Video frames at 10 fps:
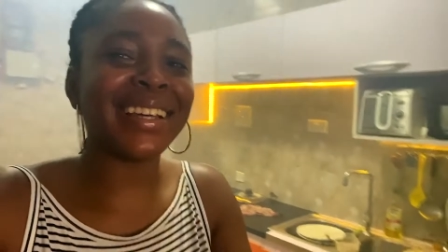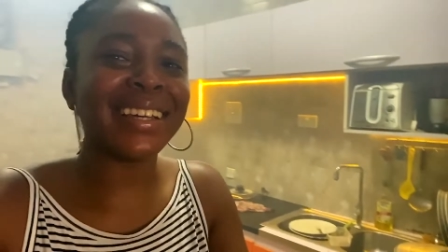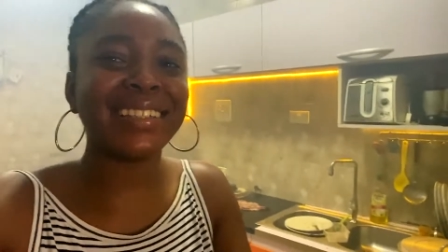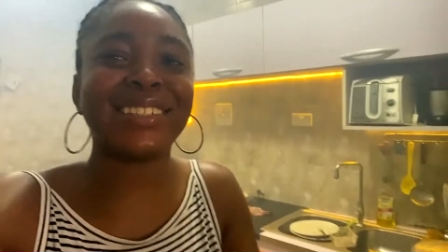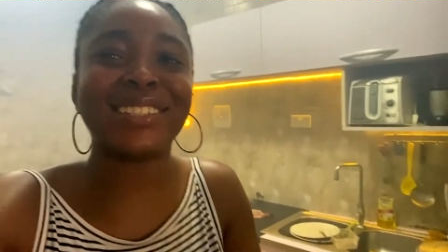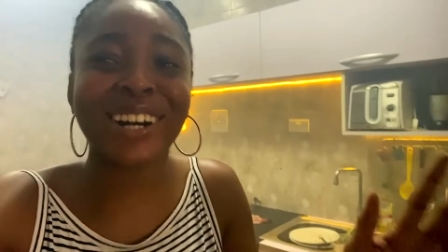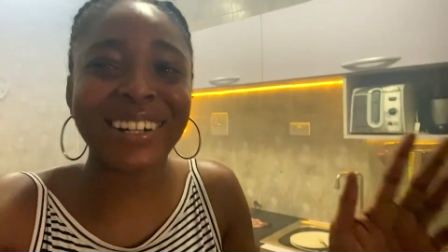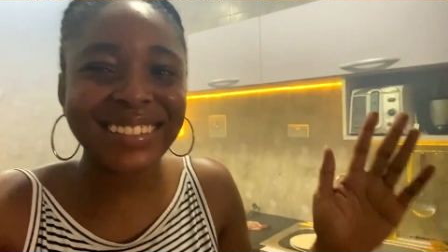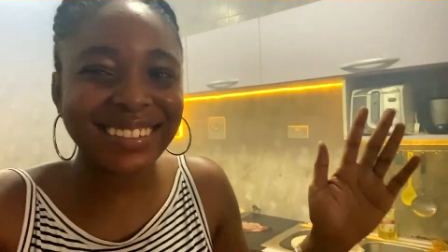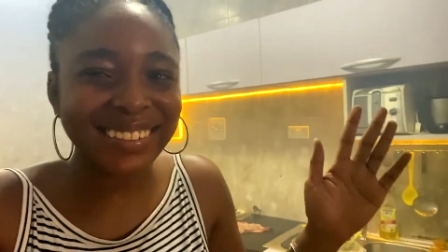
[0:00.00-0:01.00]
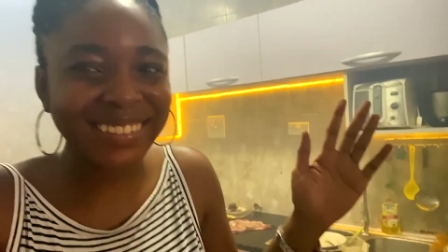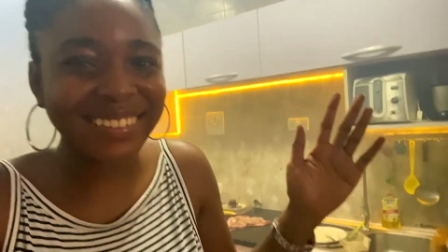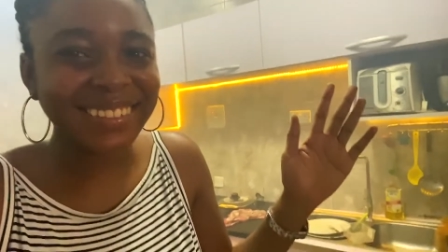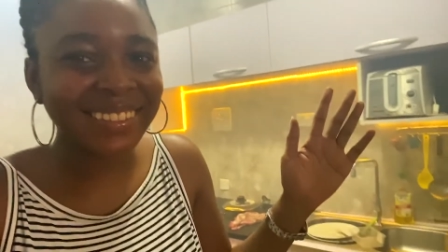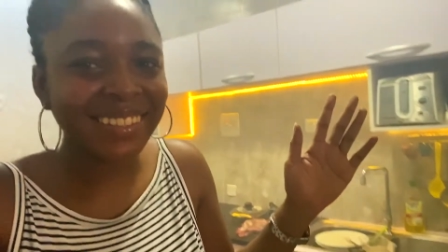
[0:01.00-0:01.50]
Sucks.
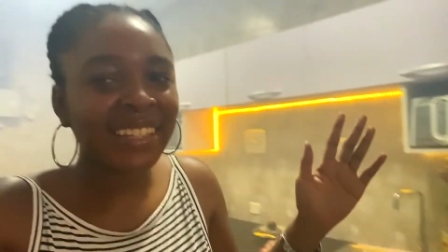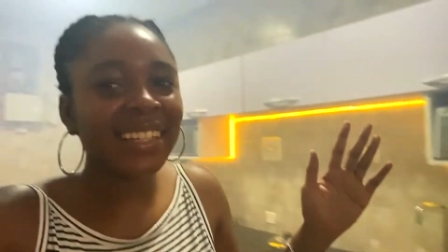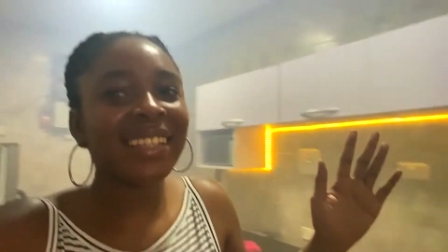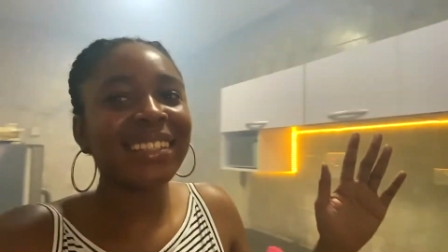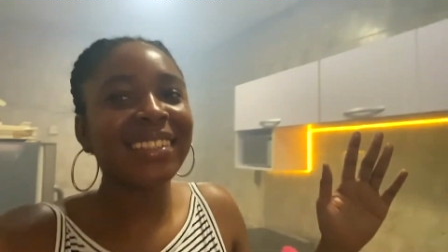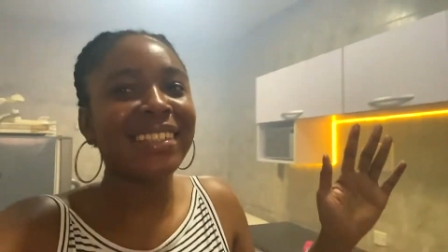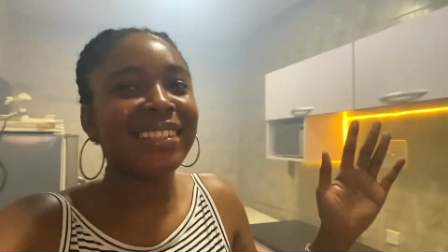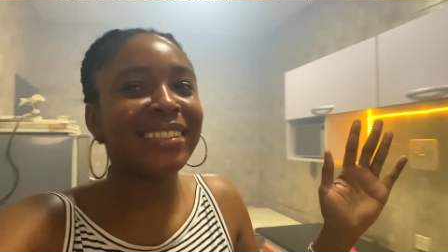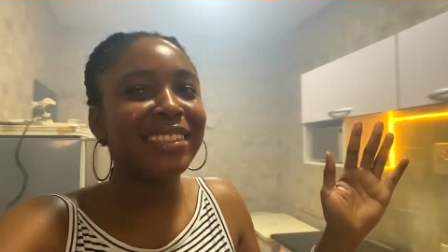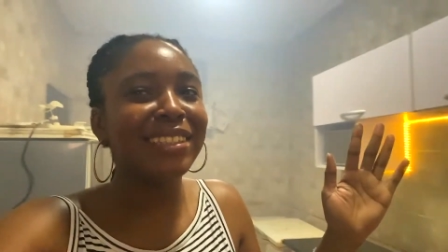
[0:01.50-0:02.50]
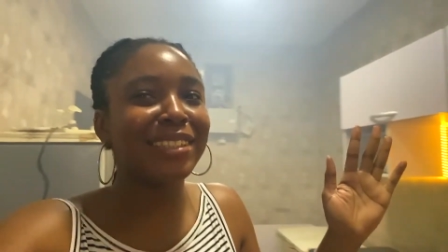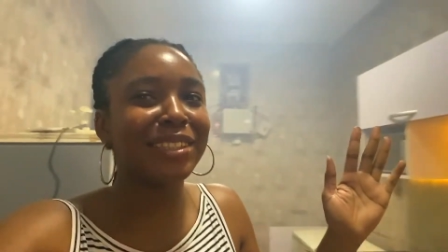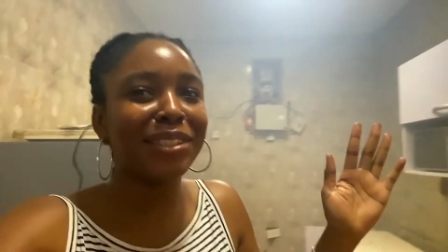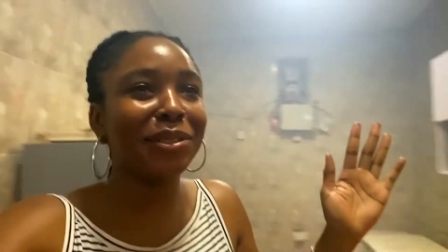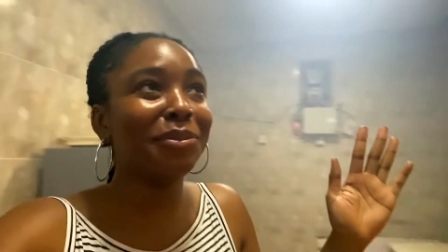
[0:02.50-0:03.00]
The kitchen is
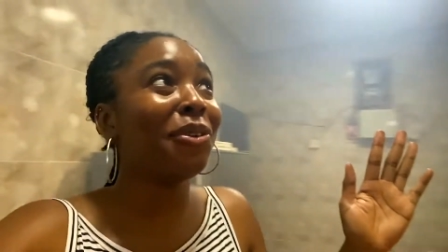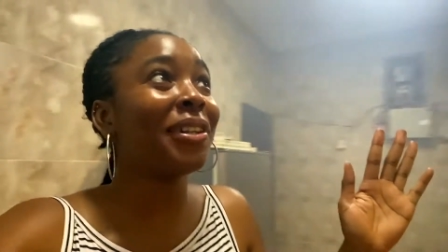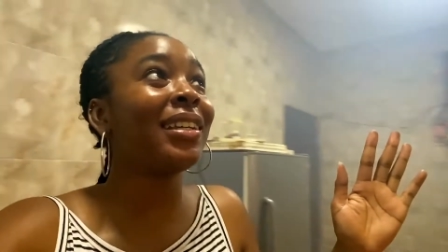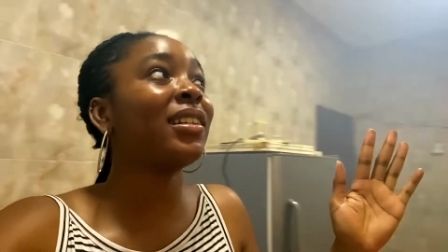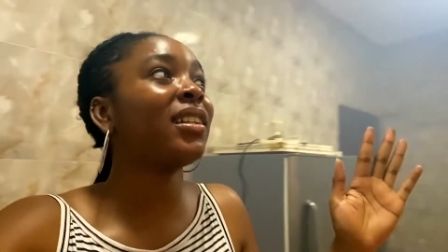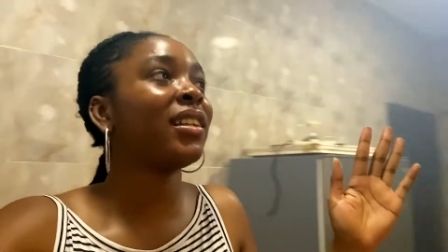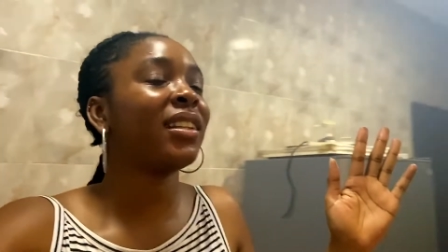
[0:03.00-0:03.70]
smoking.